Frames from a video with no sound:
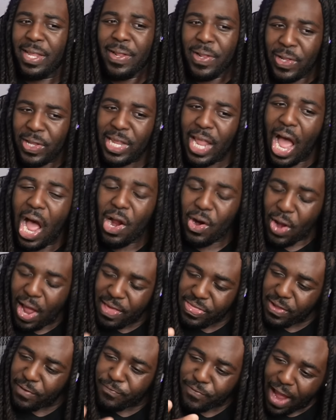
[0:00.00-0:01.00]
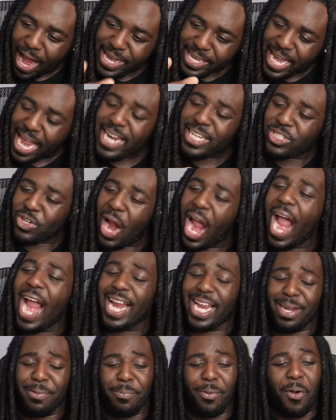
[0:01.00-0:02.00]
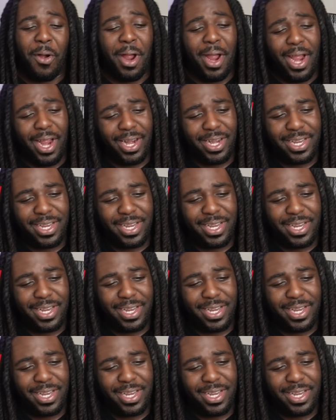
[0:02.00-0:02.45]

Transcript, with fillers: Y'all gonna have to fight that dragon, boy.